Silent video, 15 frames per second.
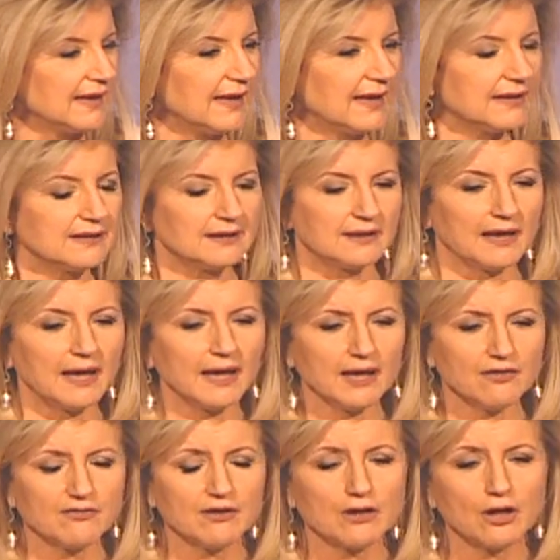And I
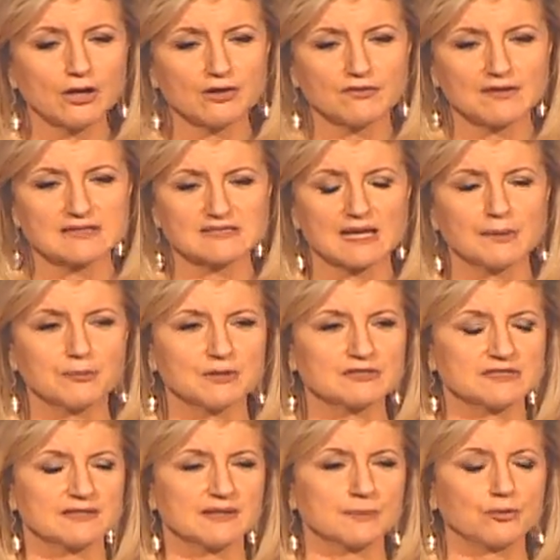have a lot of
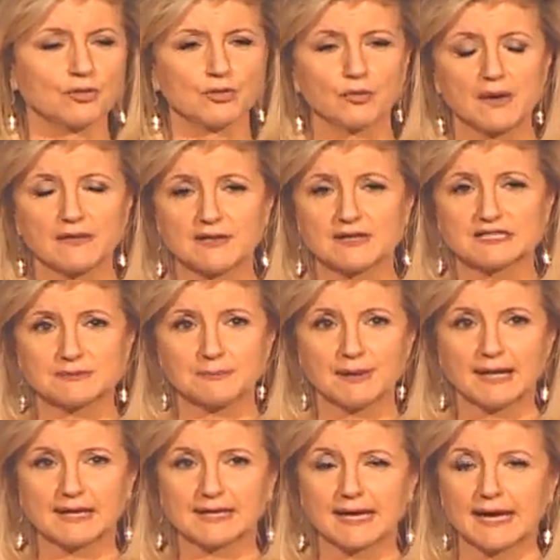examples in the book, whether it's
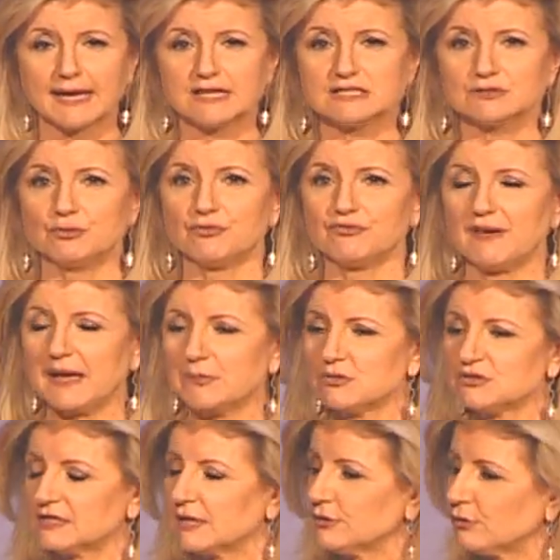Bill Gates, who
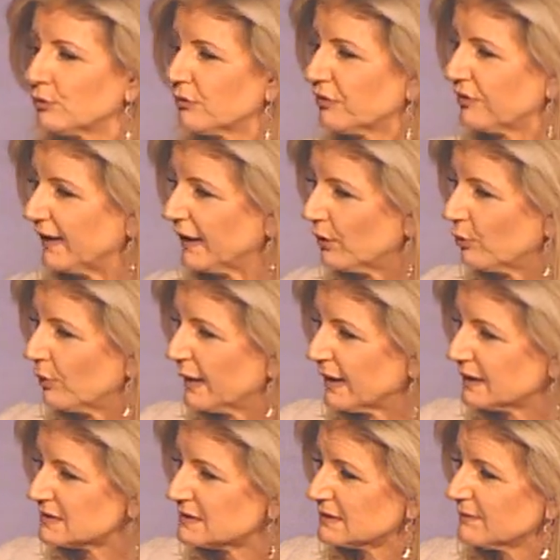famously took think
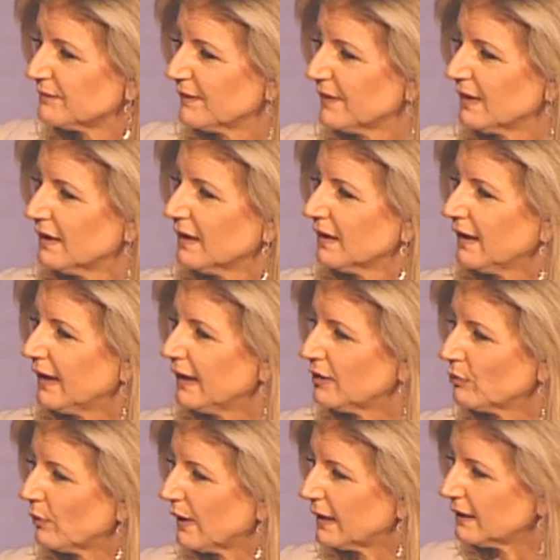weeks
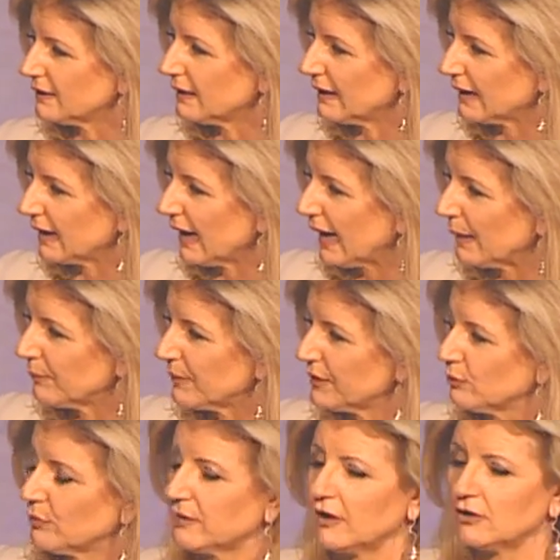and went in a
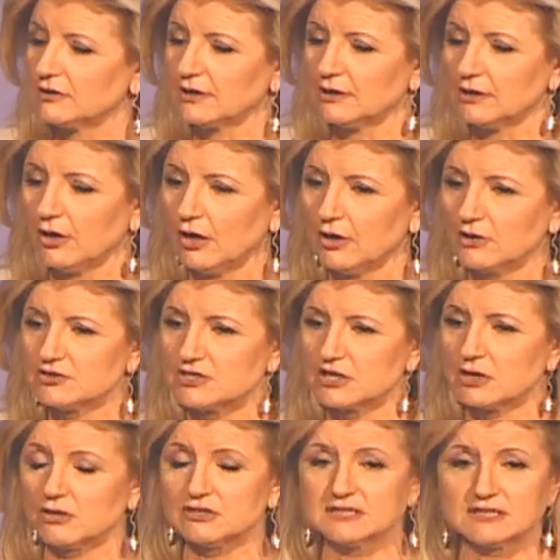cabin without
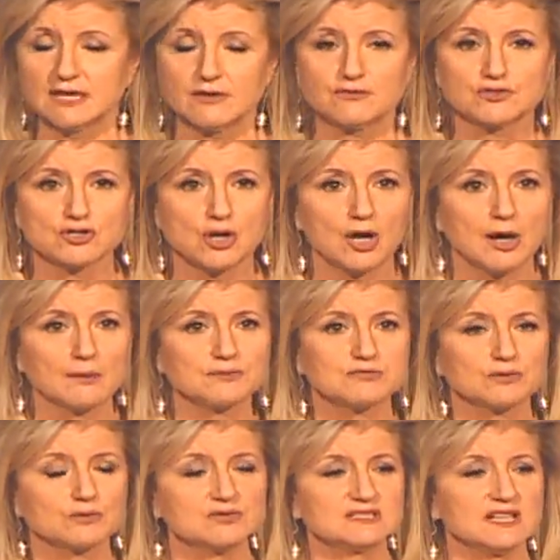technology, or Steve
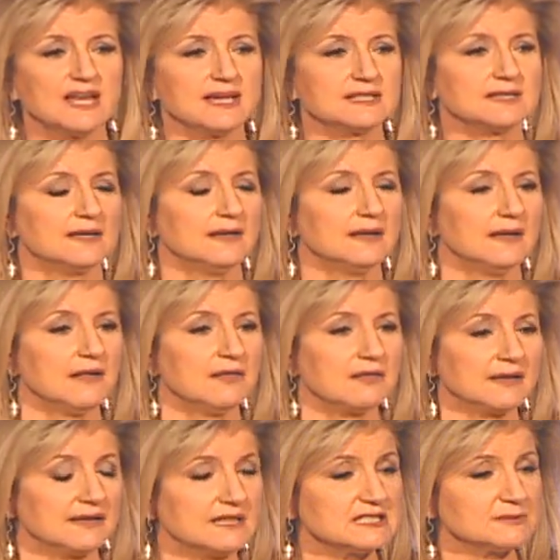Jobs, who said
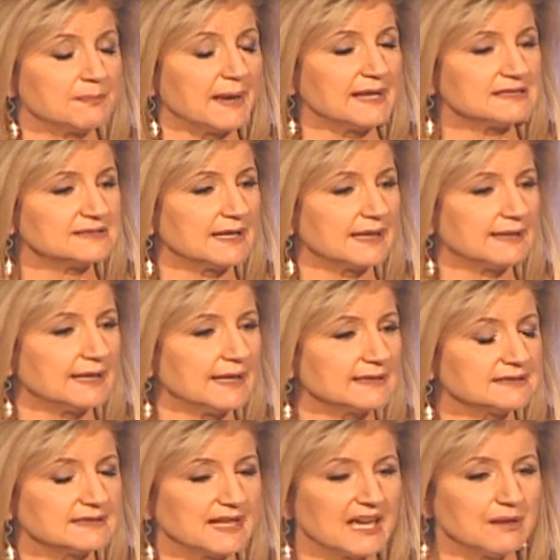that his best
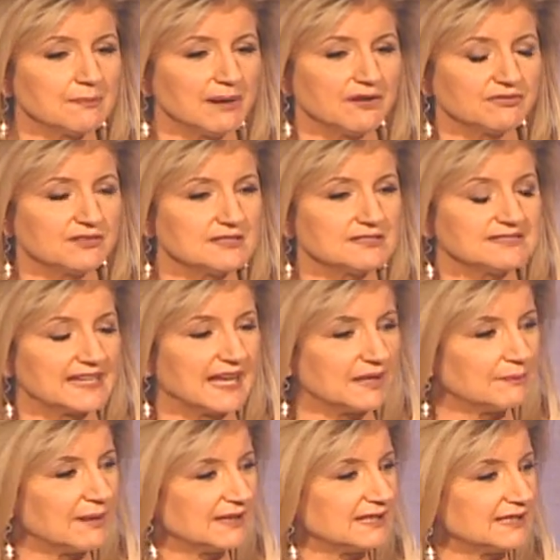ideas came after
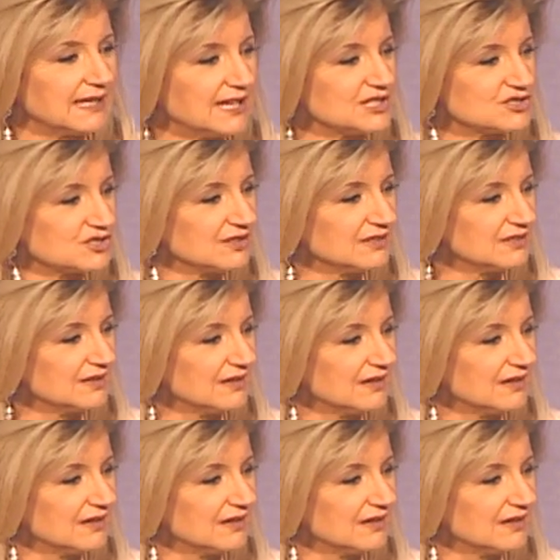Zen meditation,